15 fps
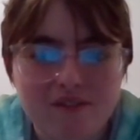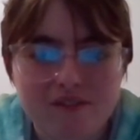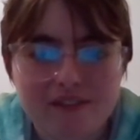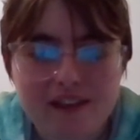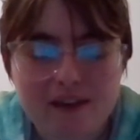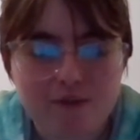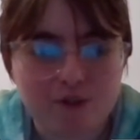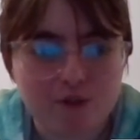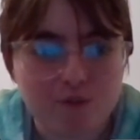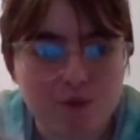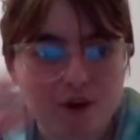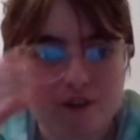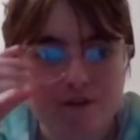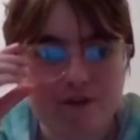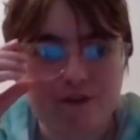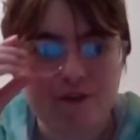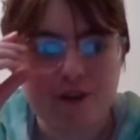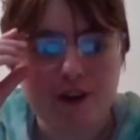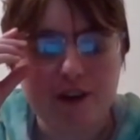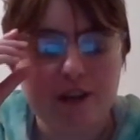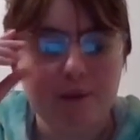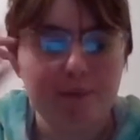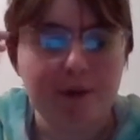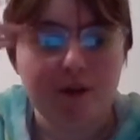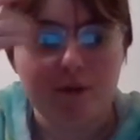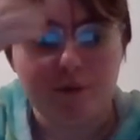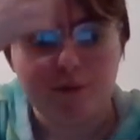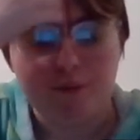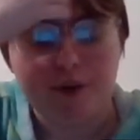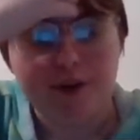That was one funny
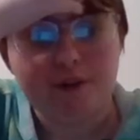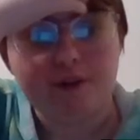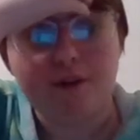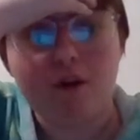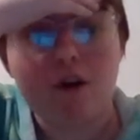but weird,